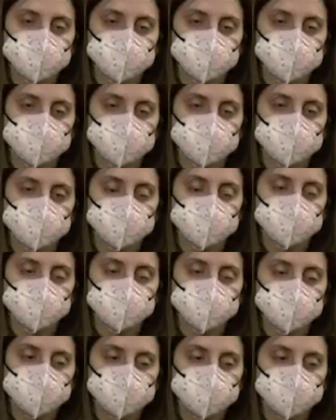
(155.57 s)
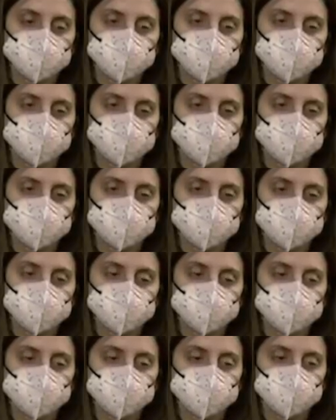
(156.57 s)

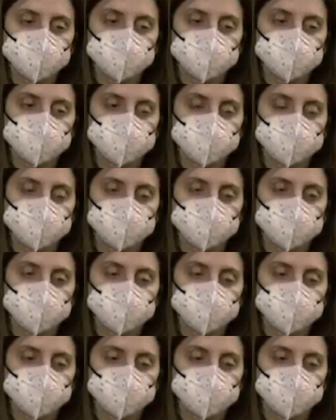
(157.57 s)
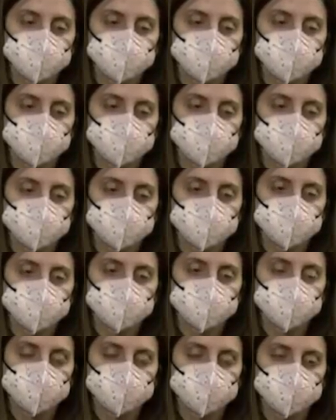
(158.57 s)

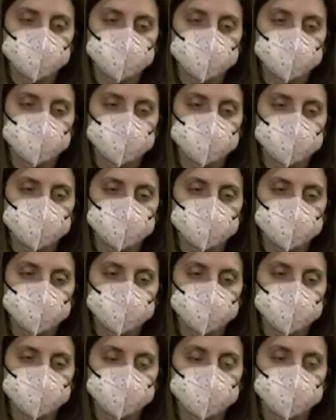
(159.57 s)
This person isn't speaking.